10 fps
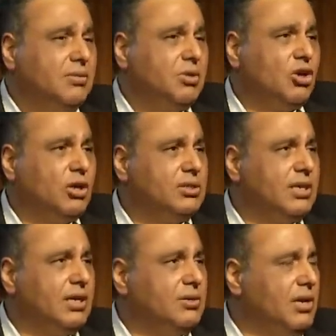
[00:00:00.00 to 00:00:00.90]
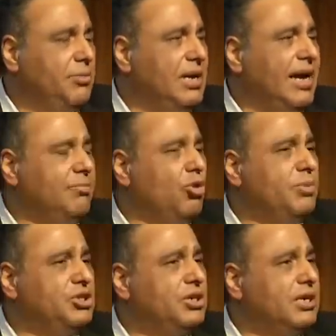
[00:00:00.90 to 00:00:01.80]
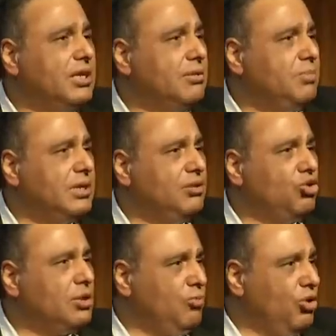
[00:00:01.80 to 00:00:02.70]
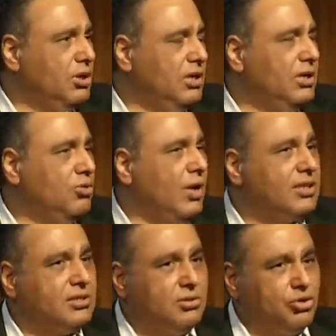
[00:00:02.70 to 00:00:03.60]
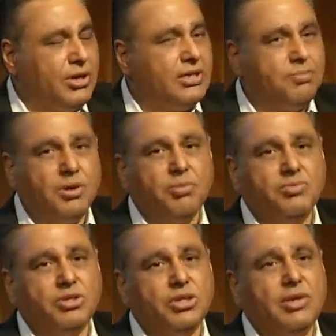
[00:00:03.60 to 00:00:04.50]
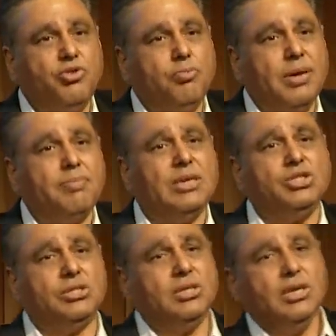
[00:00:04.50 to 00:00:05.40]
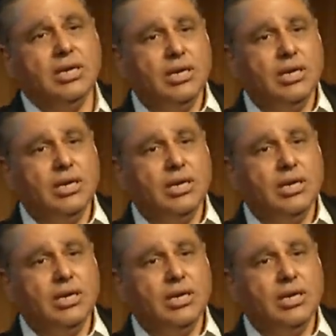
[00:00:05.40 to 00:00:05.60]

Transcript: Because, I mean, I had more material, but those are more nuanced. Today's purpose was to give you a big picture.